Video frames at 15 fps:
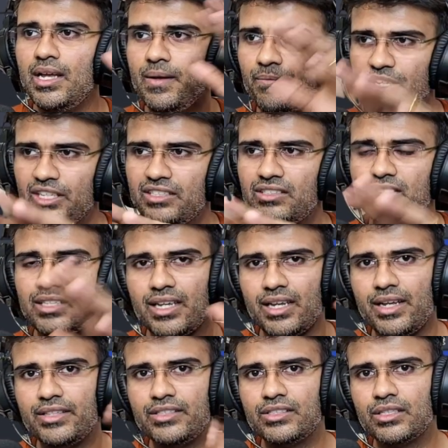This
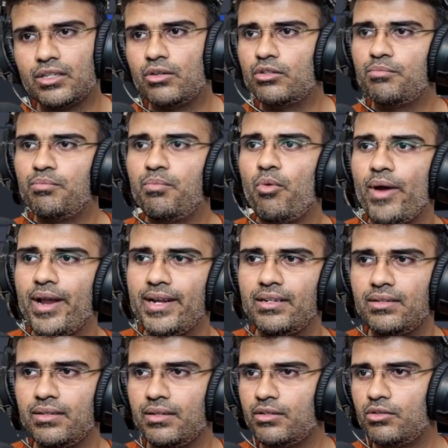is a good point
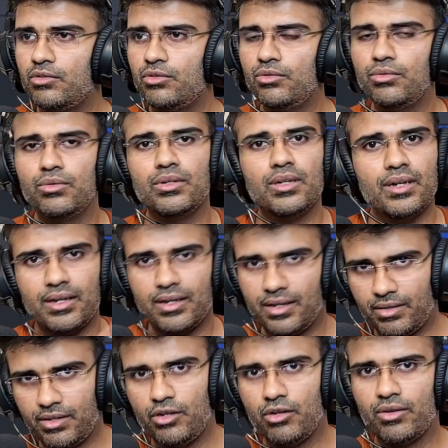to,
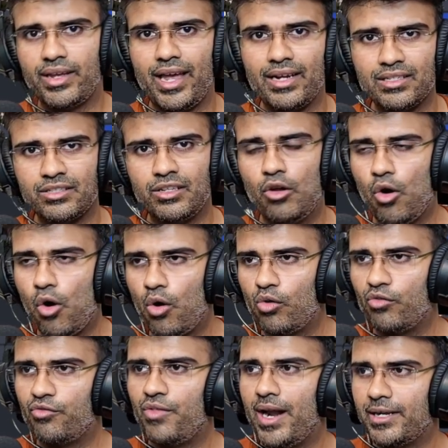cancel all
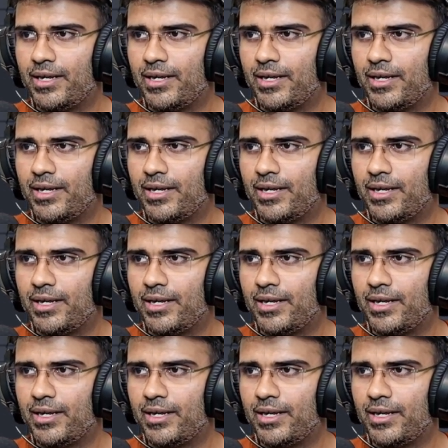of that.